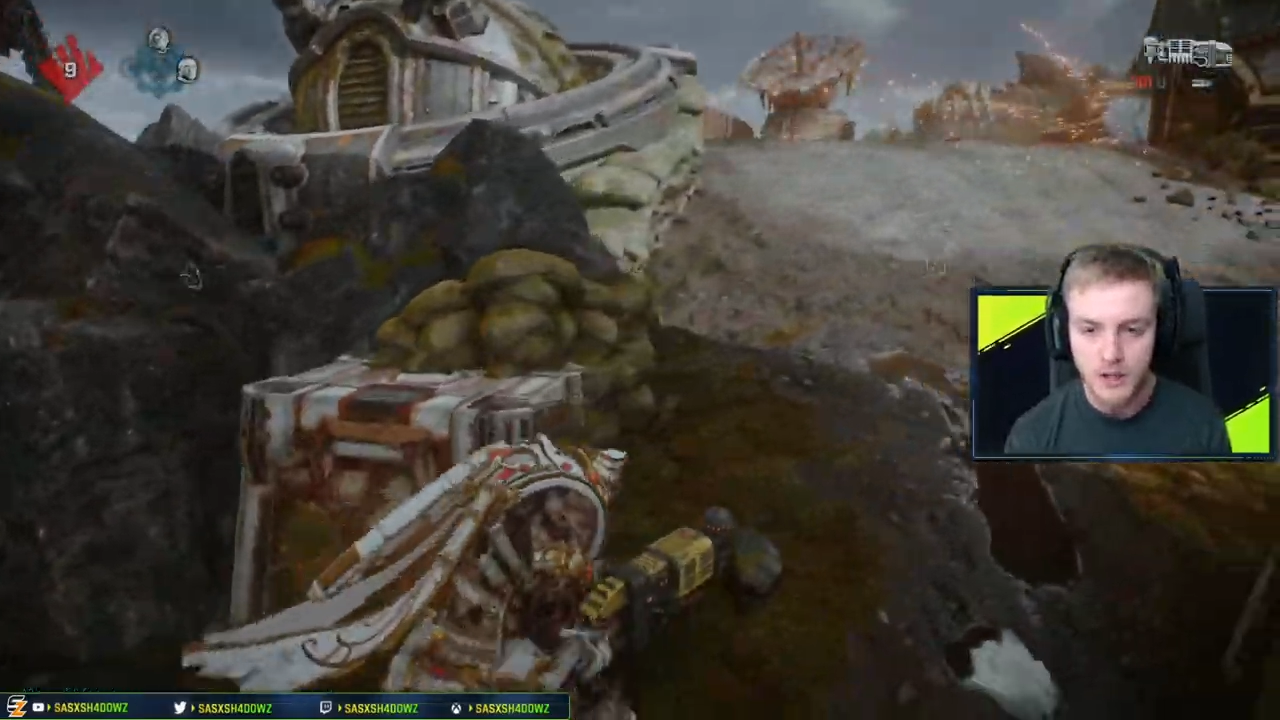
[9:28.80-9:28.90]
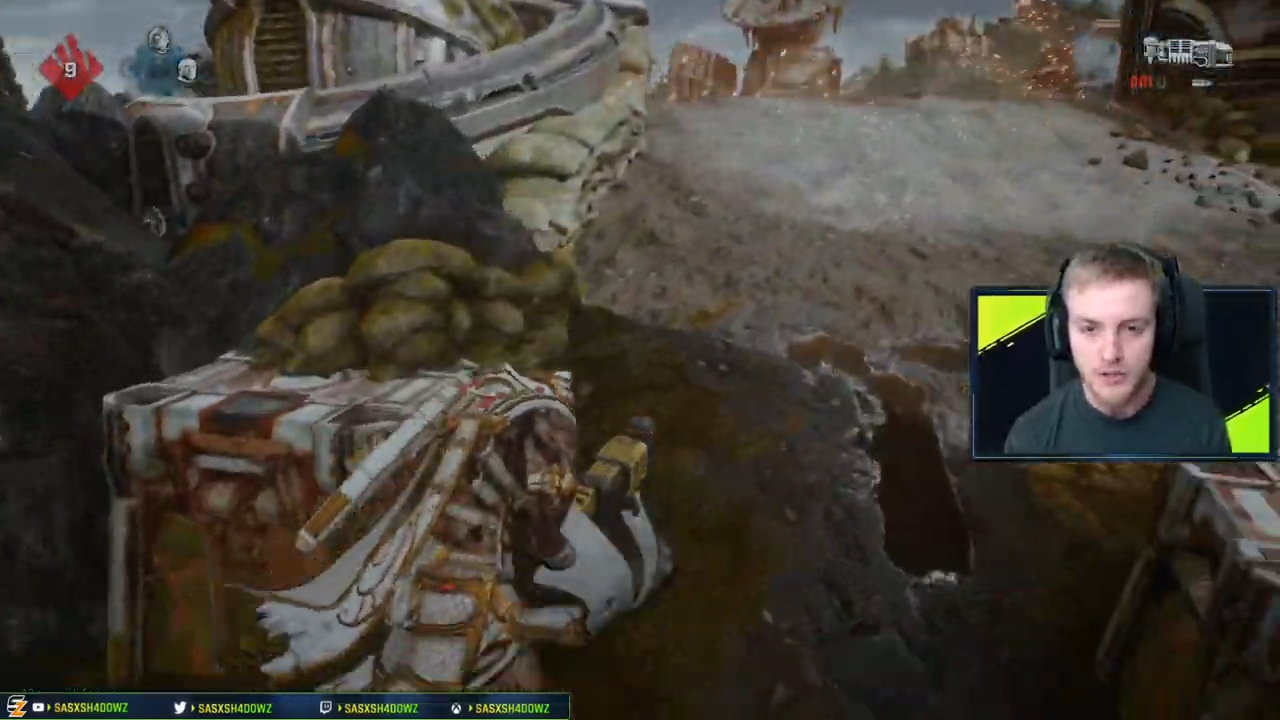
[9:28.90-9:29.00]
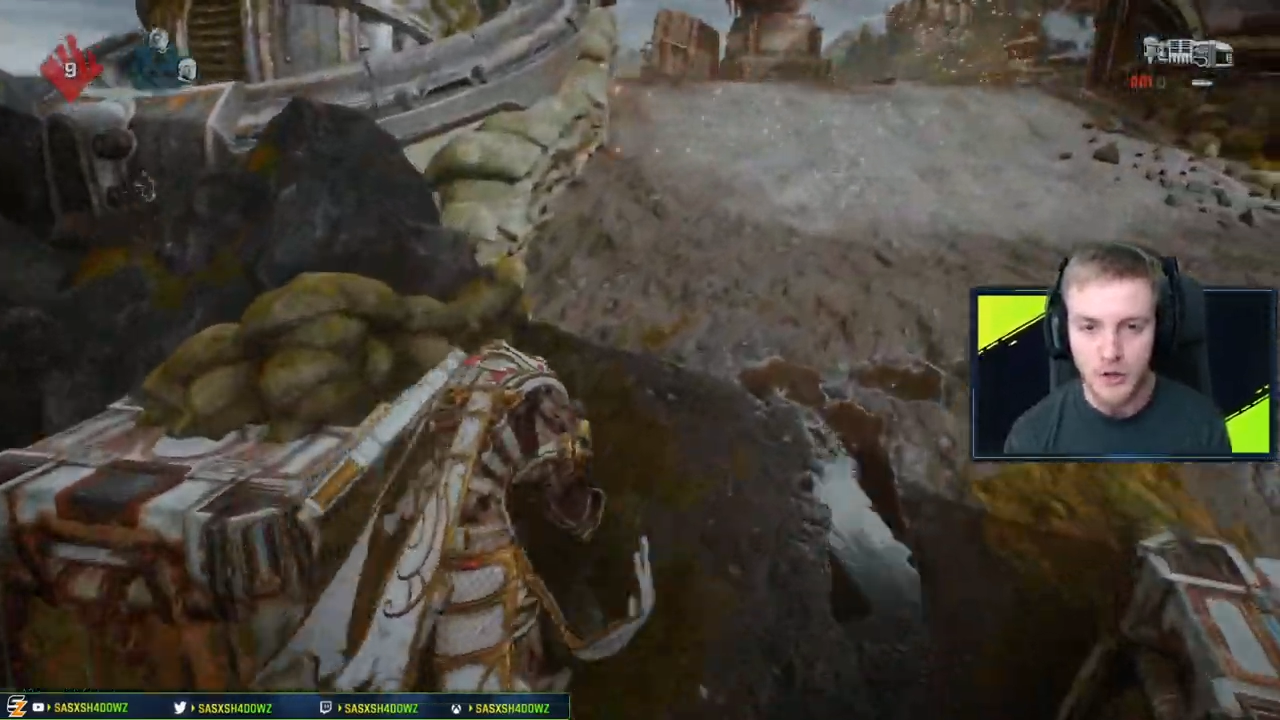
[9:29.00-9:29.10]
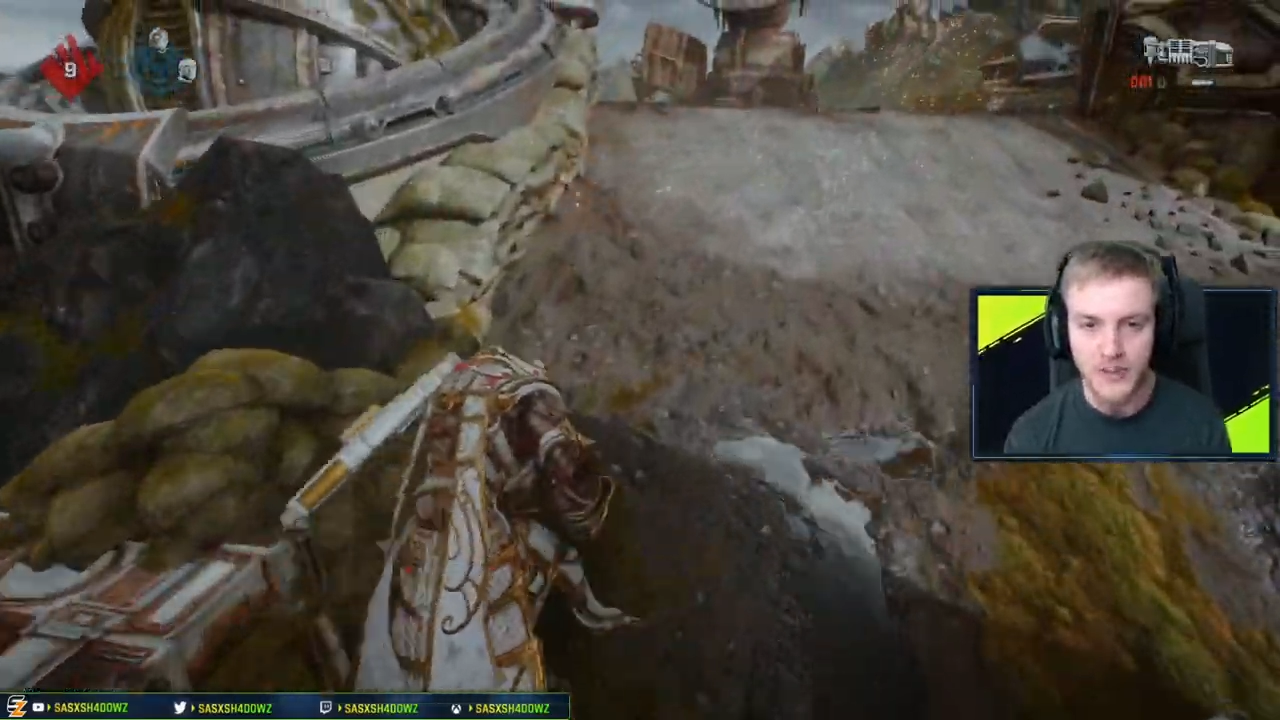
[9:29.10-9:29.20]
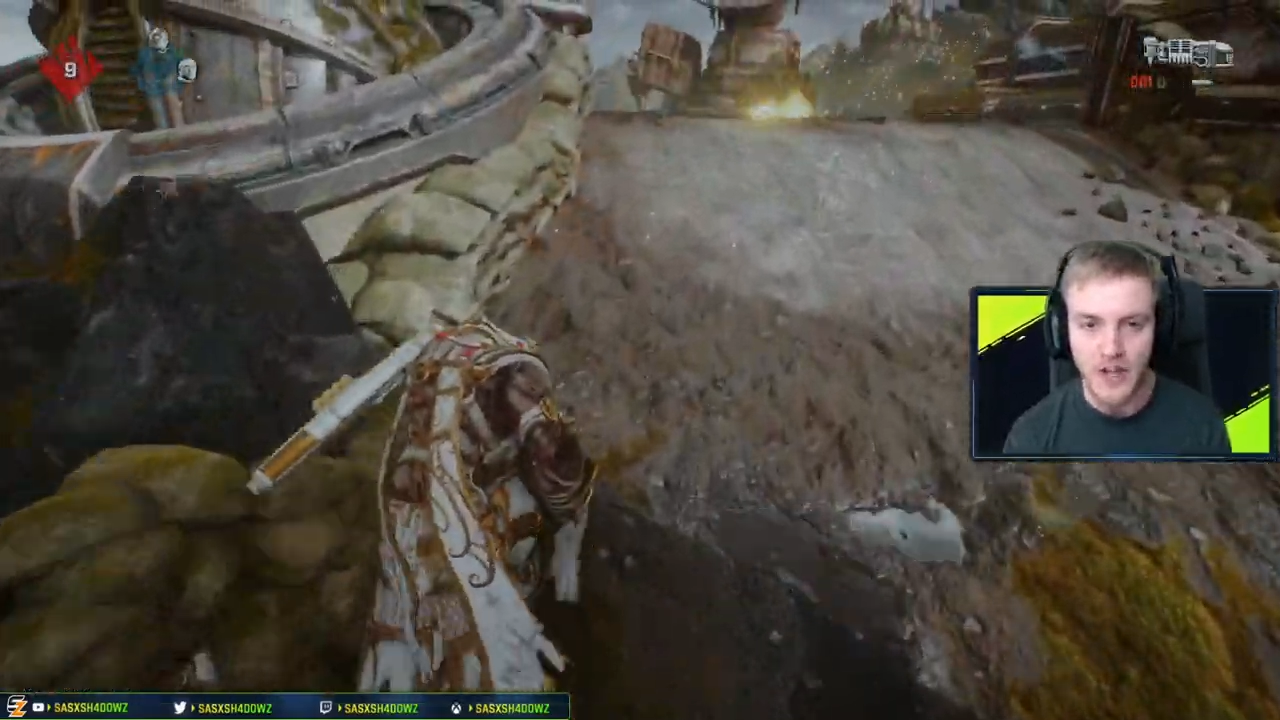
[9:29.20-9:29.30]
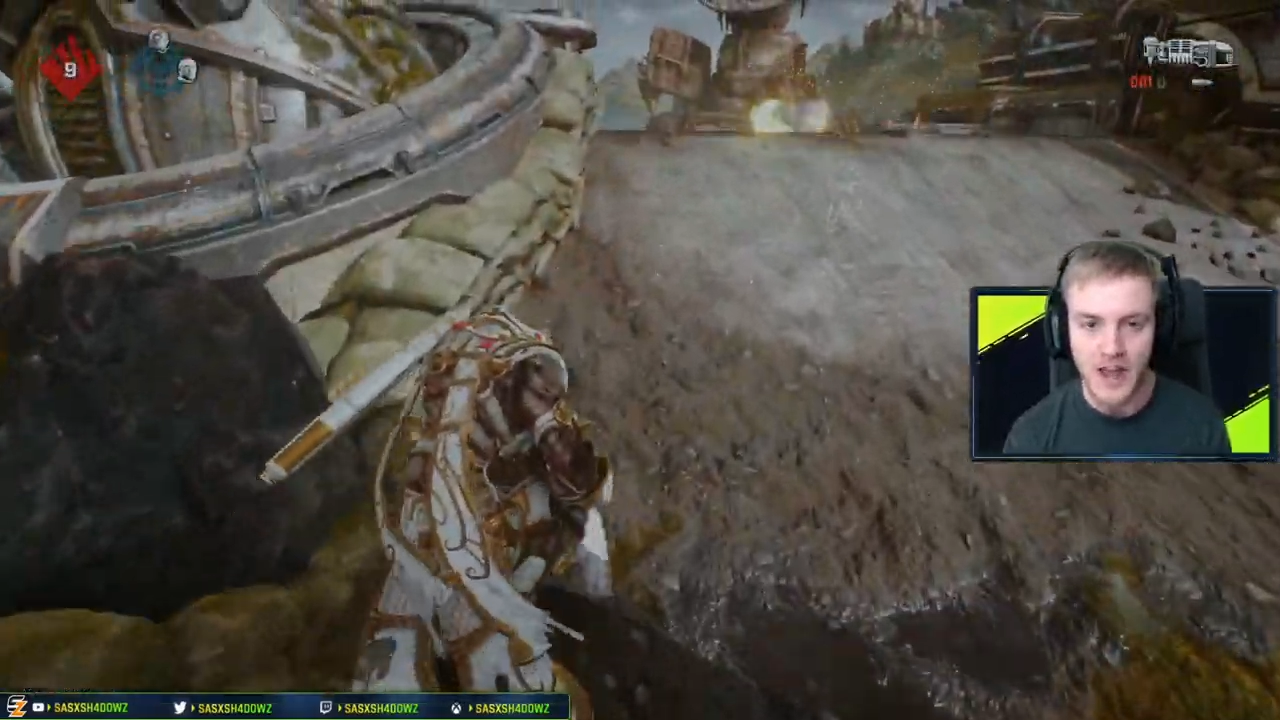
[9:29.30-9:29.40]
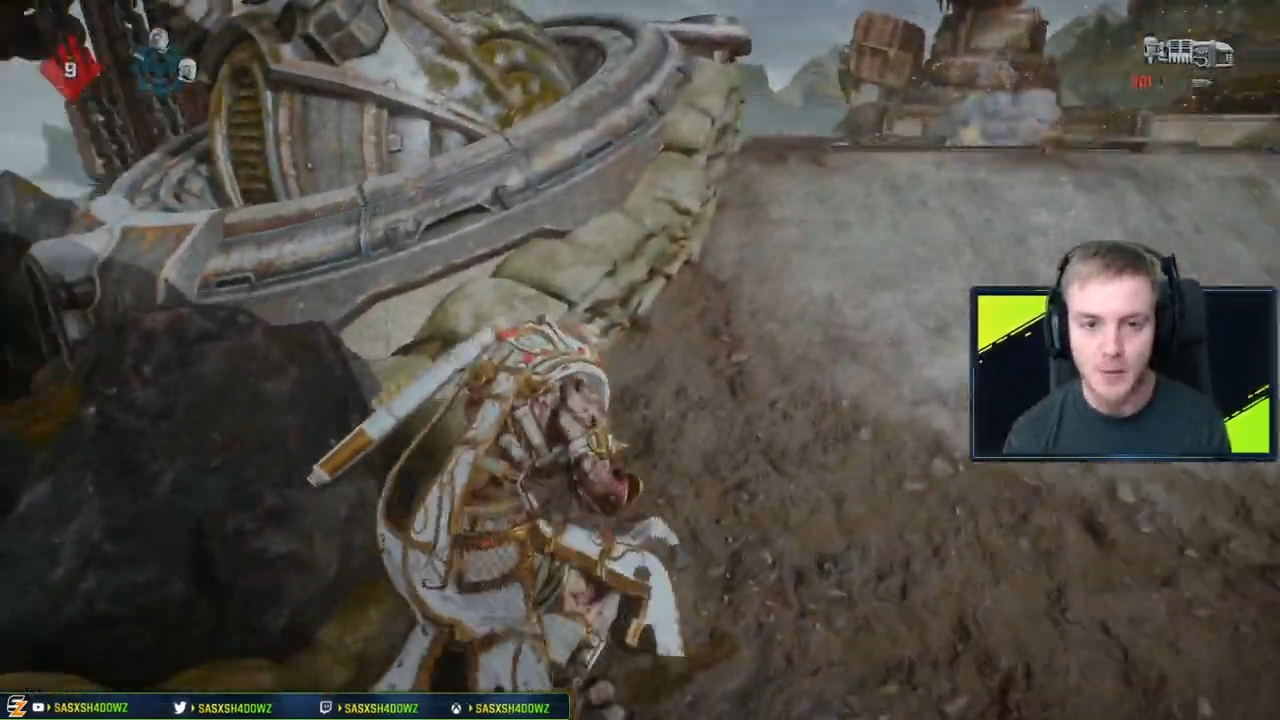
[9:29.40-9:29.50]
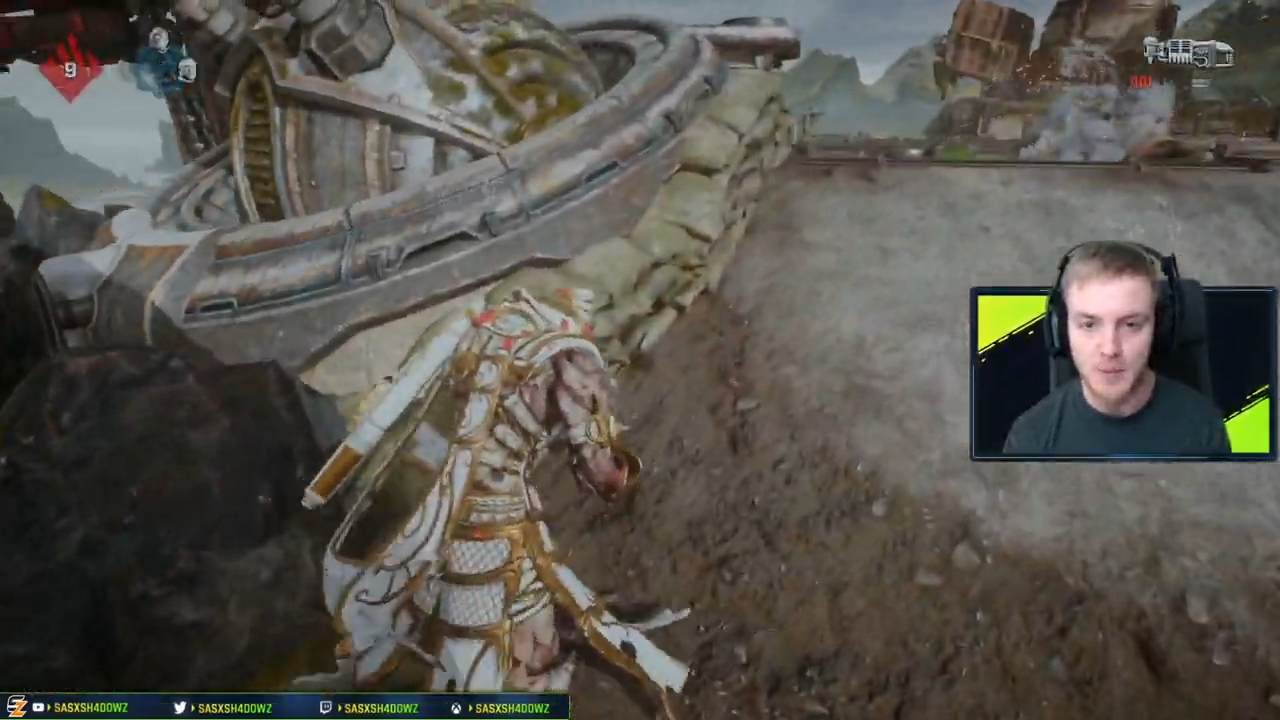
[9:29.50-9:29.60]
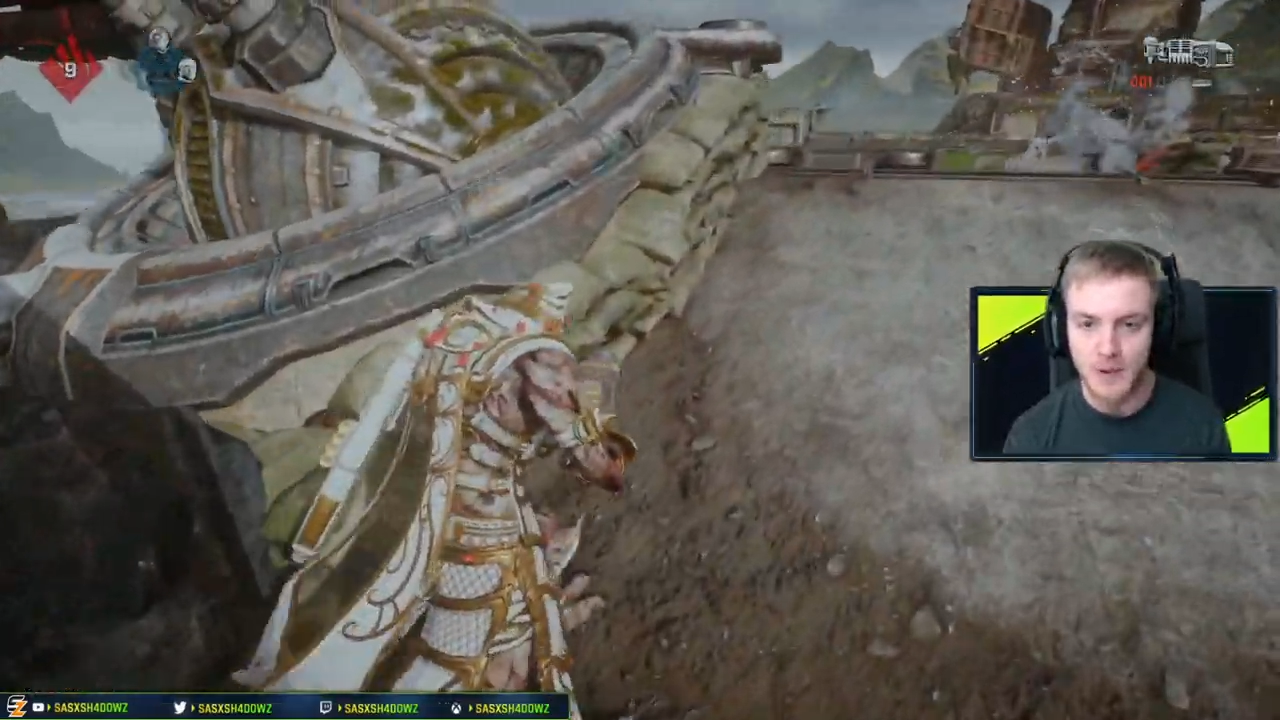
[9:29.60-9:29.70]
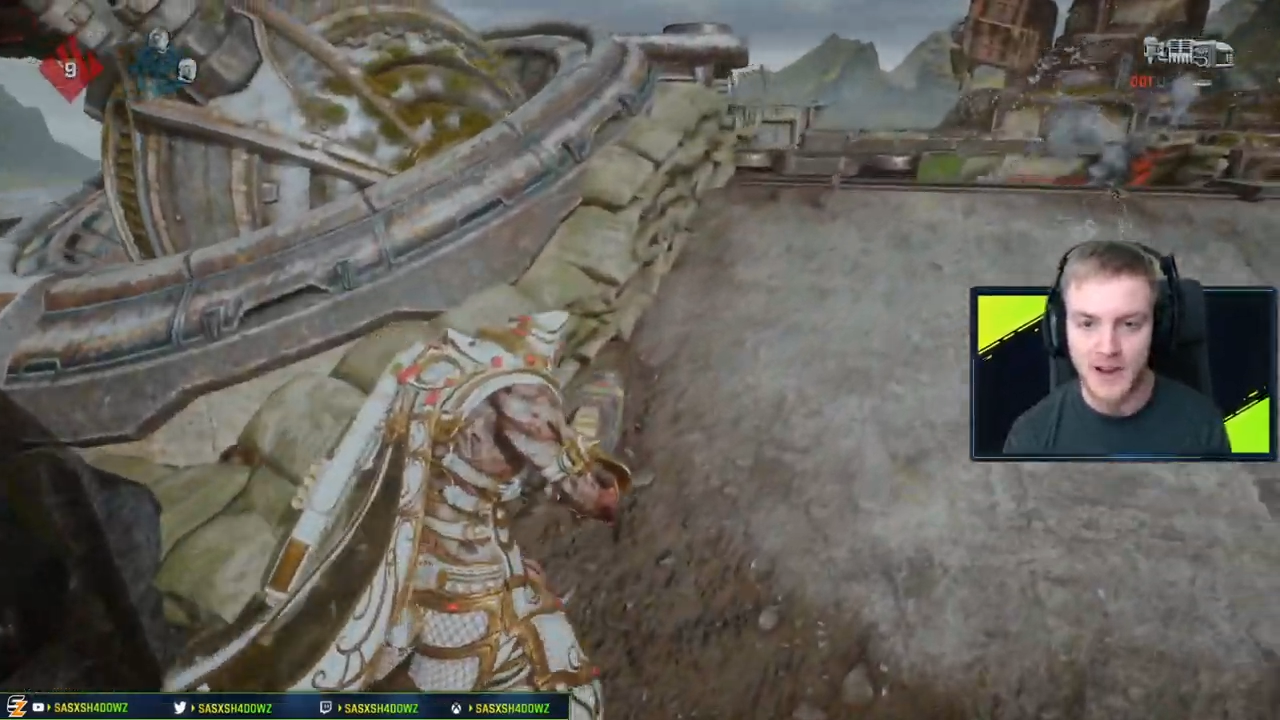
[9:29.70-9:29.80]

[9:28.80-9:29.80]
Dude, the enemy